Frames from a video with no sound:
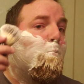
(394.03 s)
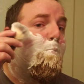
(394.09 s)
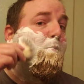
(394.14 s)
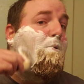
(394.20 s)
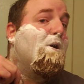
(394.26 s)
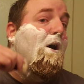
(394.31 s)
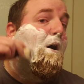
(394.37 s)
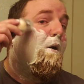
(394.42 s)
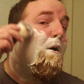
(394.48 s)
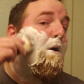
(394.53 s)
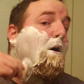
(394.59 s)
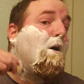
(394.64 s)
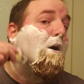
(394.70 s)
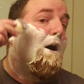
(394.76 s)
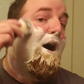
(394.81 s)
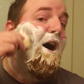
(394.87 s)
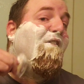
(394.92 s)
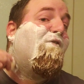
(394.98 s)
Now,
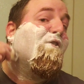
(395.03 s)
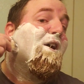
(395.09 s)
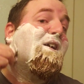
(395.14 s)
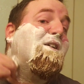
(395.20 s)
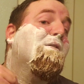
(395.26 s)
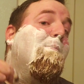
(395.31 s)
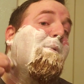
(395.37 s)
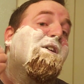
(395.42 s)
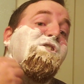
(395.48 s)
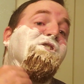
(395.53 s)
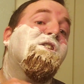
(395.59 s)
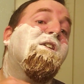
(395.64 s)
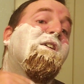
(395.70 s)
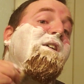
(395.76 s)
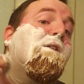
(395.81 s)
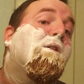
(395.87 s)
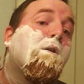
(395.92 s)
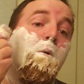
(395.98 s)
I forgot to mention
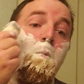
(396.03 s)
it